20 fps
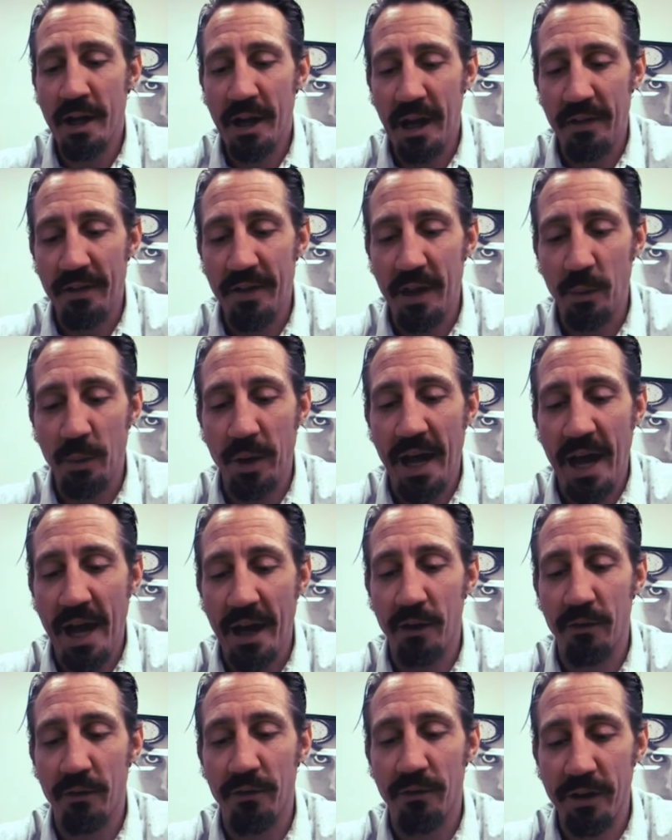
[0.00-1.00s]
And then we
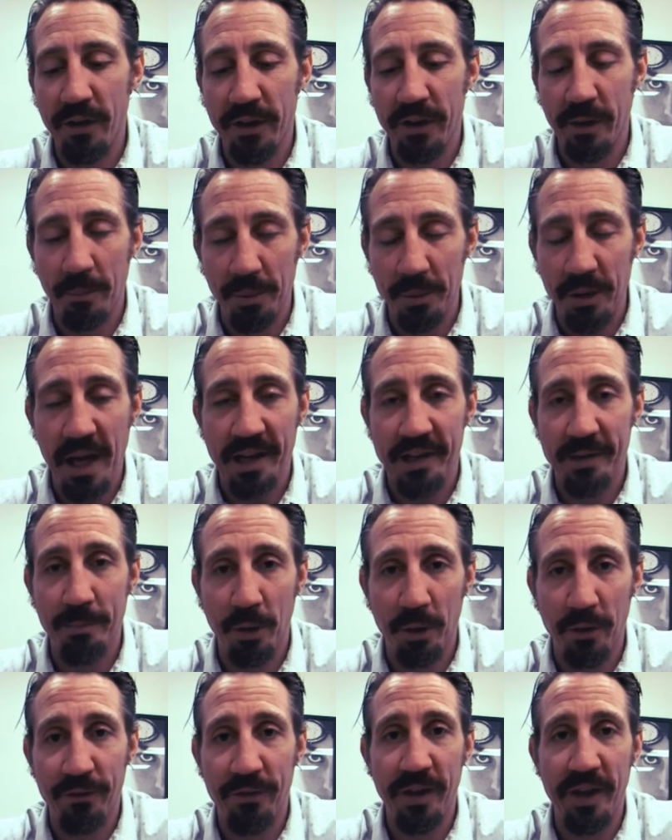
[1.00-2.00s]
had a very complex
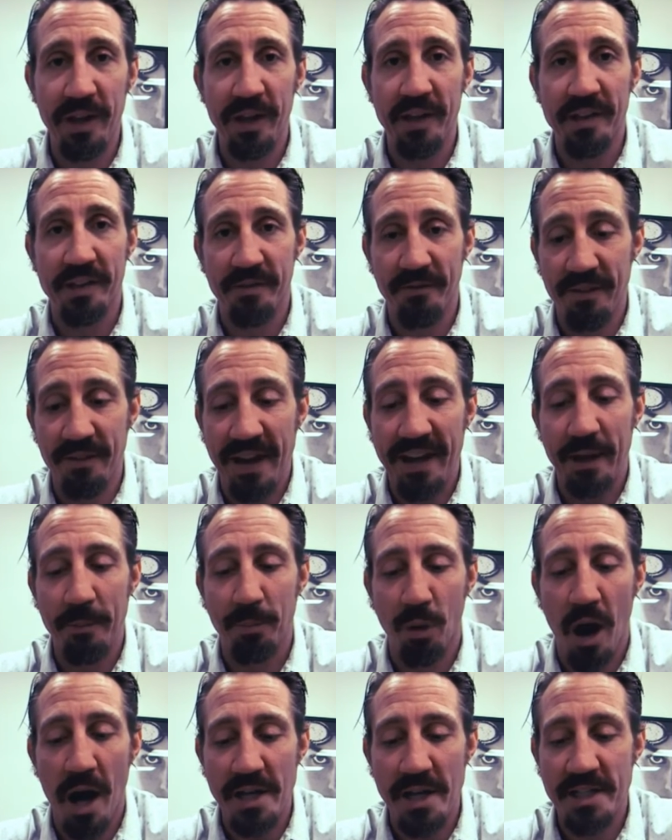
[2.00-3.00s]
bona fides vetting
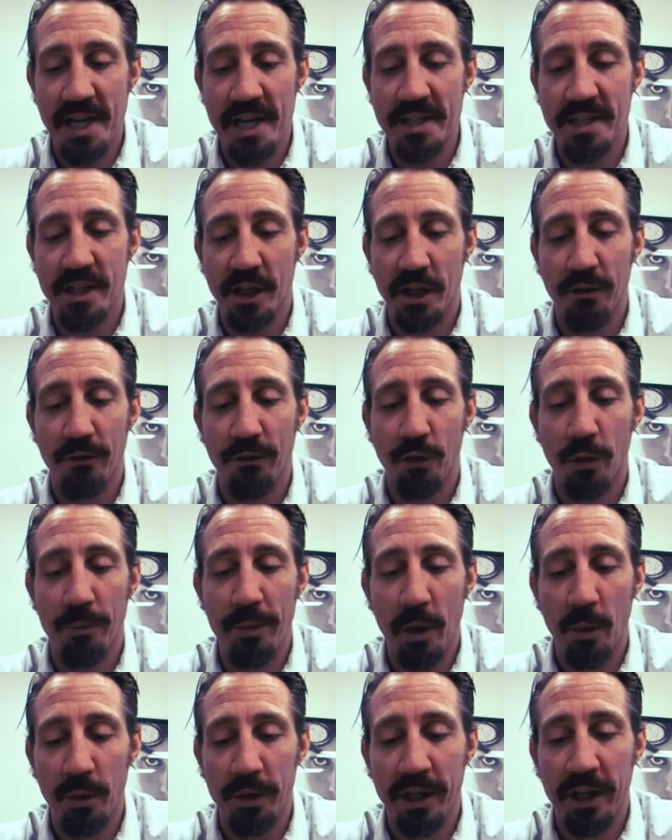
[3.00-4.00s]
process to confirm
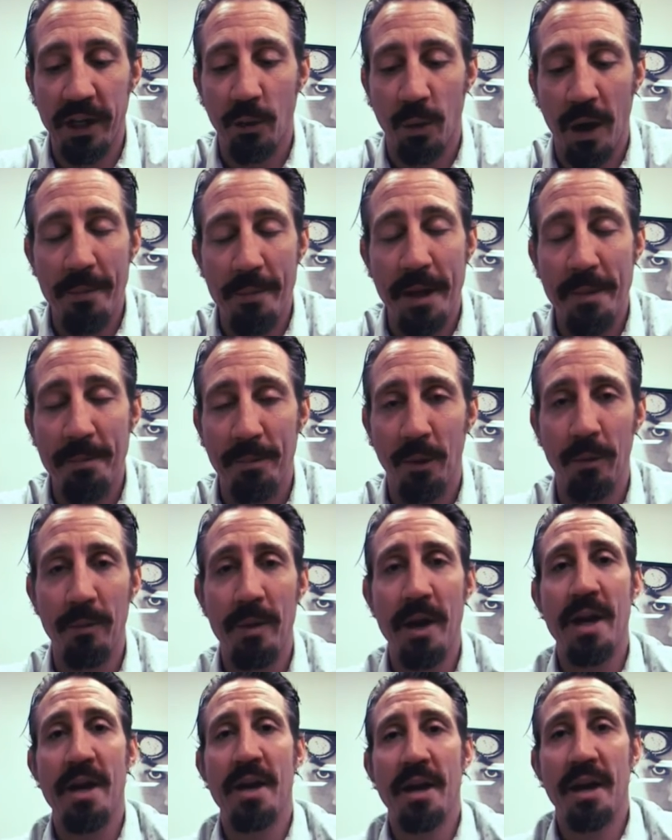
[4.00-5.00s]
that we're getting the right people.
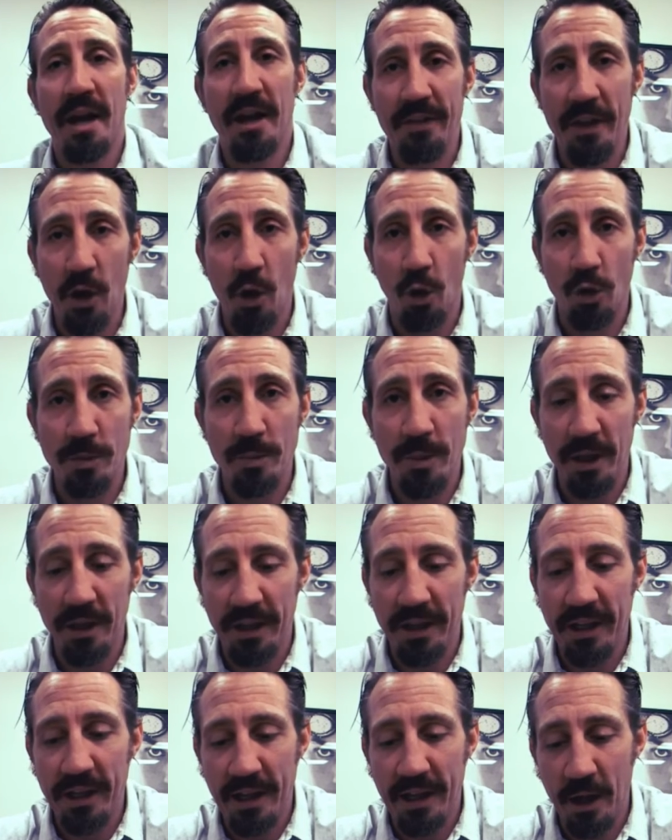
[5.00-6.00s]
And then
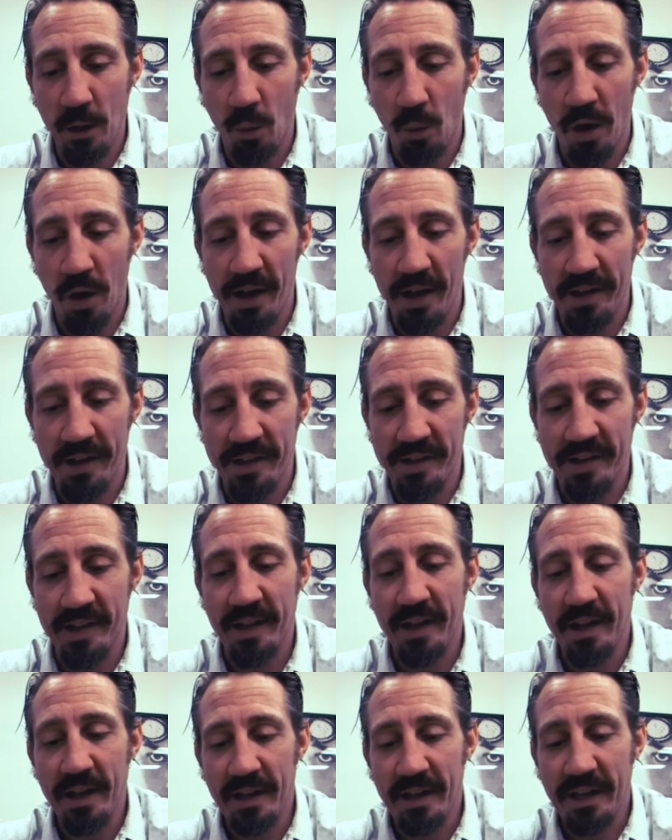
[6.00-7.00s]
ultimately it was
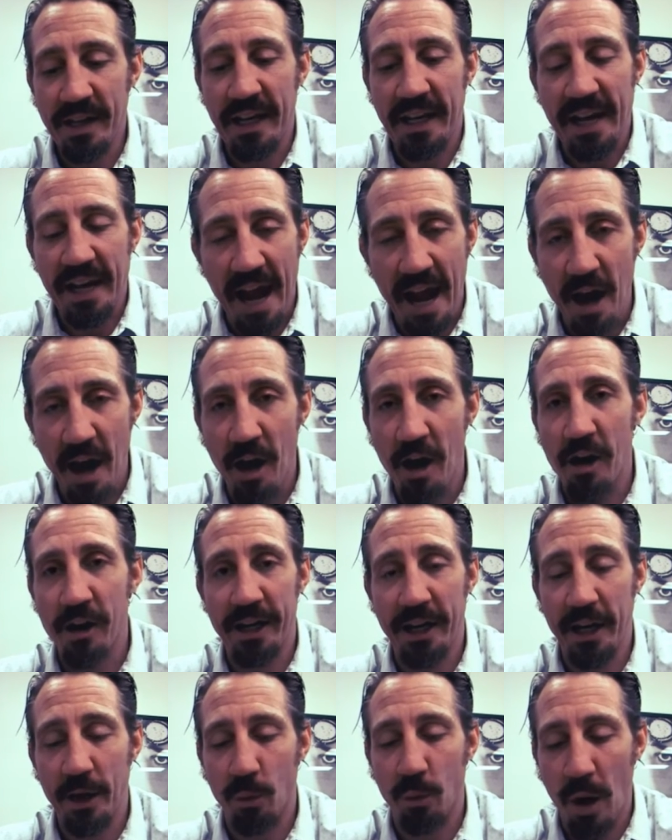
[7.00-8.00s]
getting air,
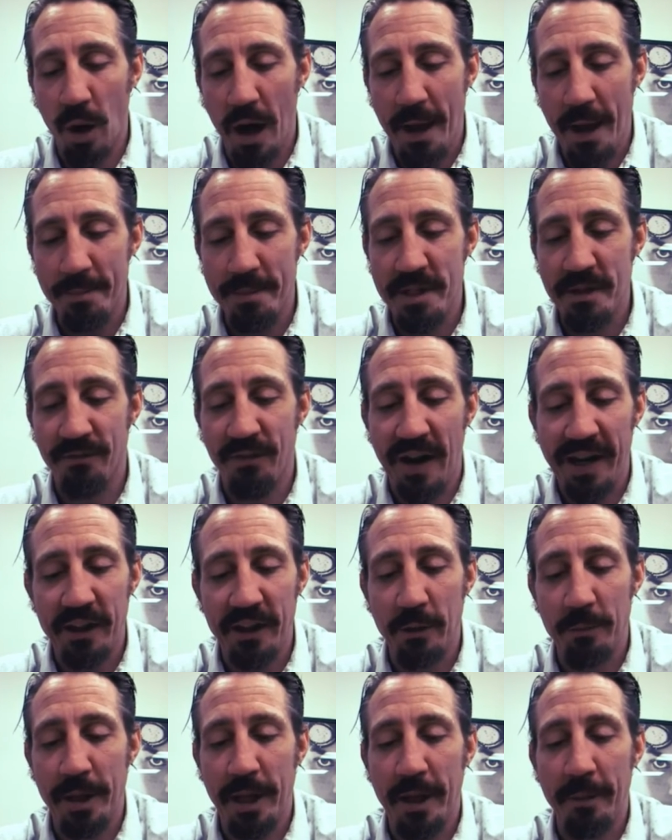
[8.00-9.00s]
getting ramps, finding
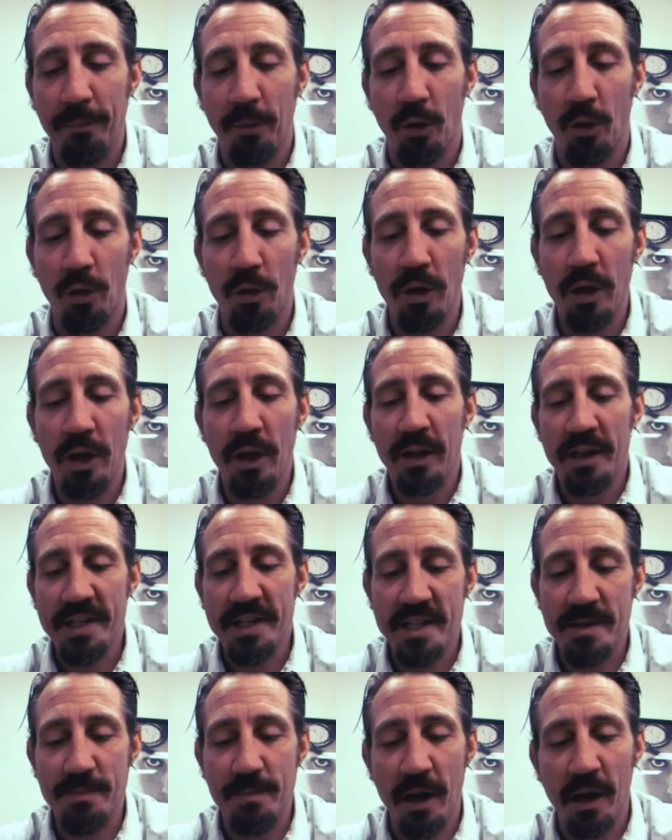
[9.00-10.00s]
the people,
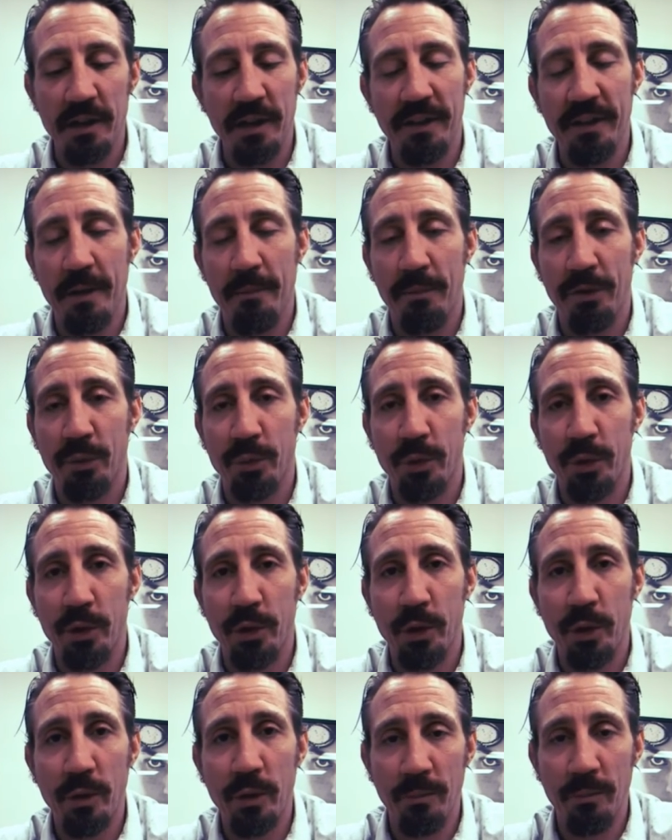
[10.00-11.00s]
smuggling them
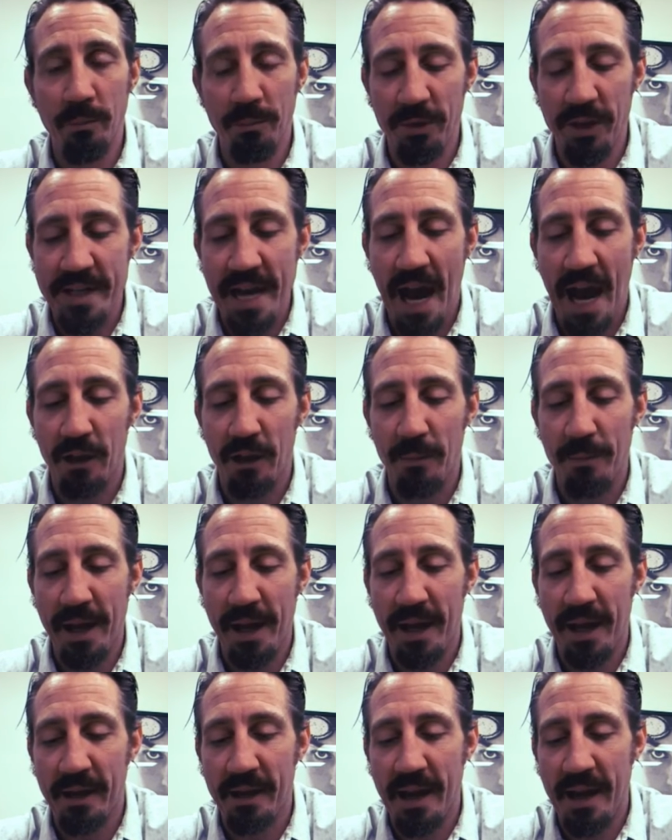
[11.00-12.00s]
through the
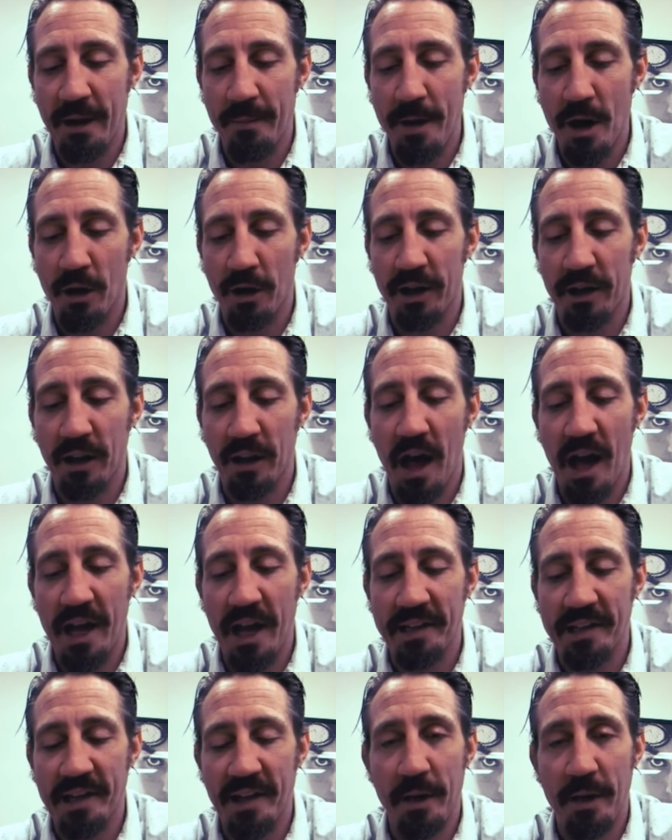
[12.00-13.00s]
Taliban and American
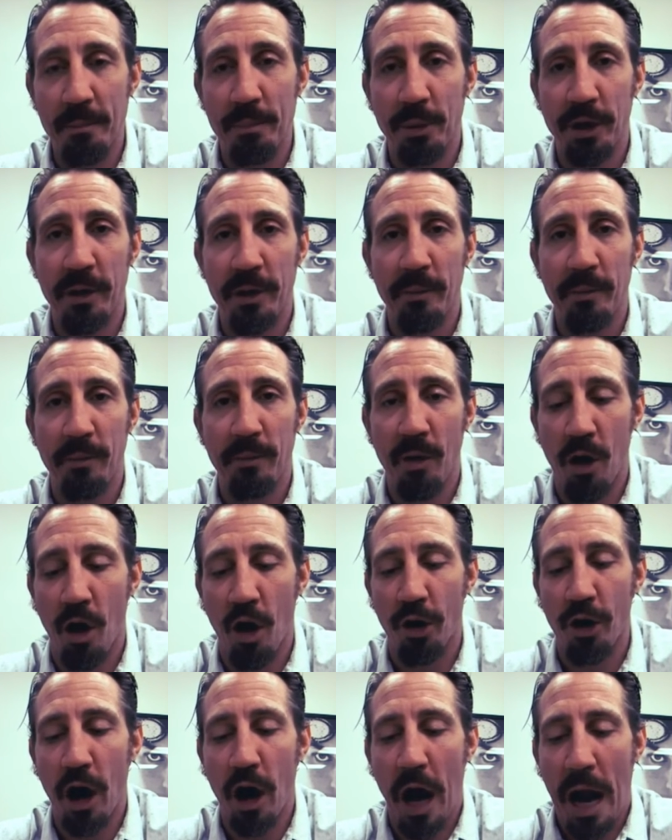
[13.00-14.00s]
lines, and then putting them
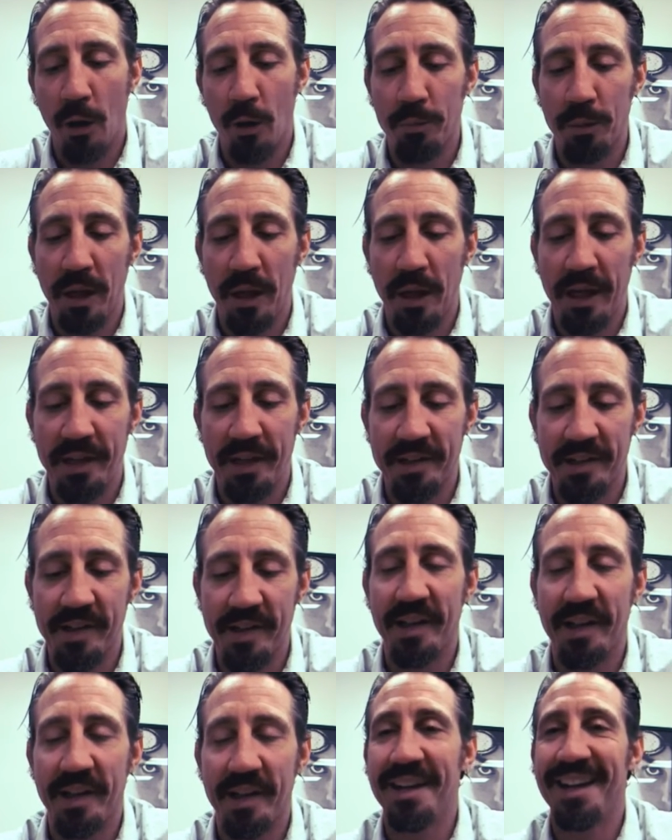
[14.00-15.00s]
on our
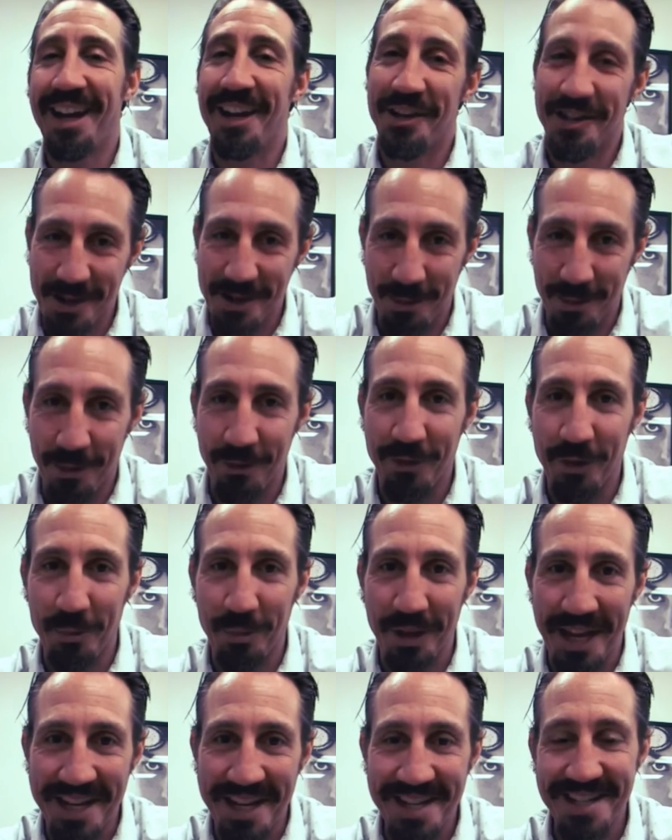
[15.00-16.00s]
planes and some of
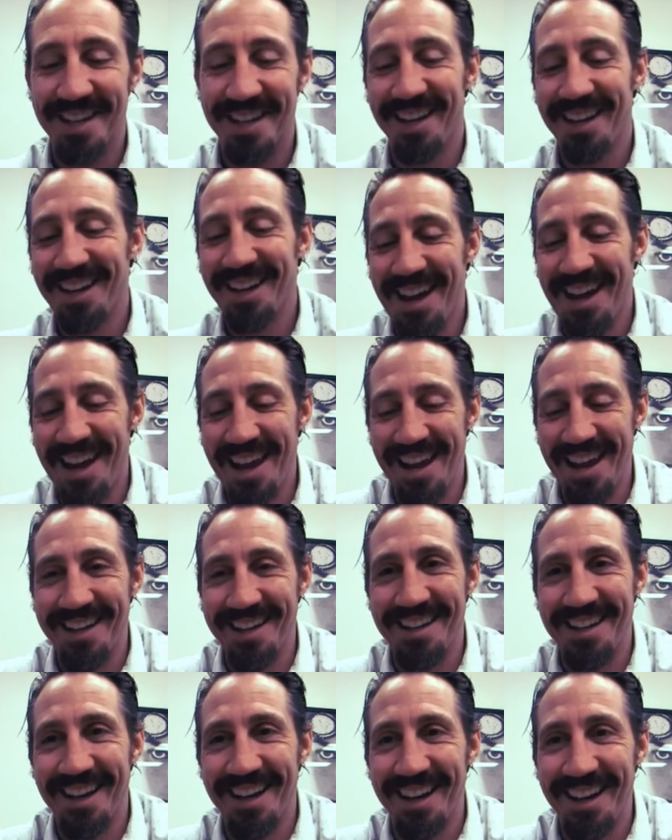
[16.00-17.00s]
your planes
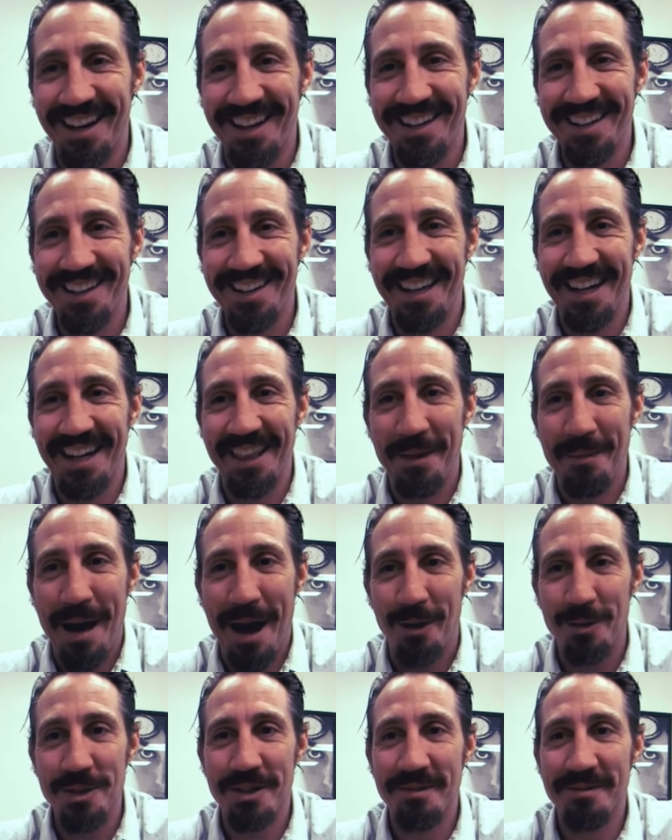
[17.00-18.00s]
and getting them
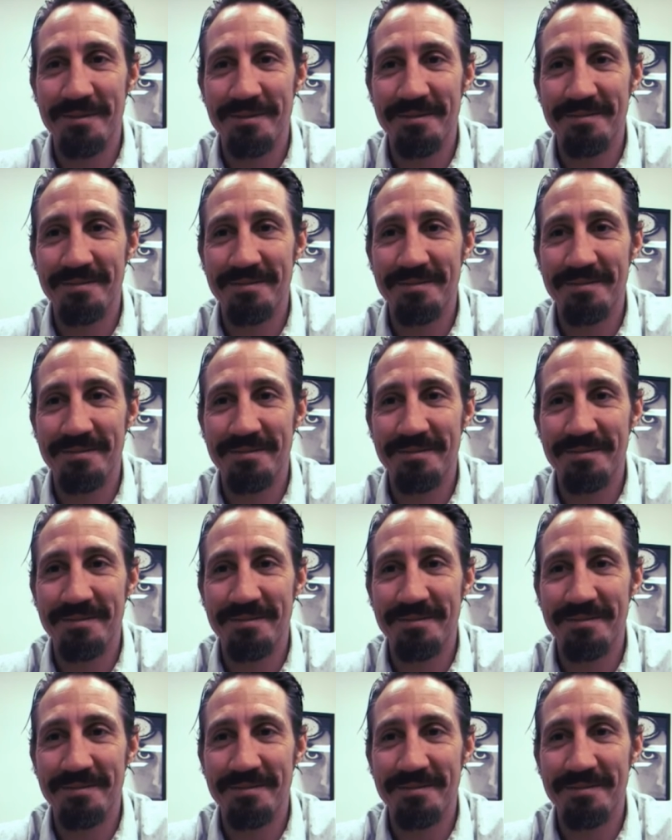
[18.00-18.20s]
out.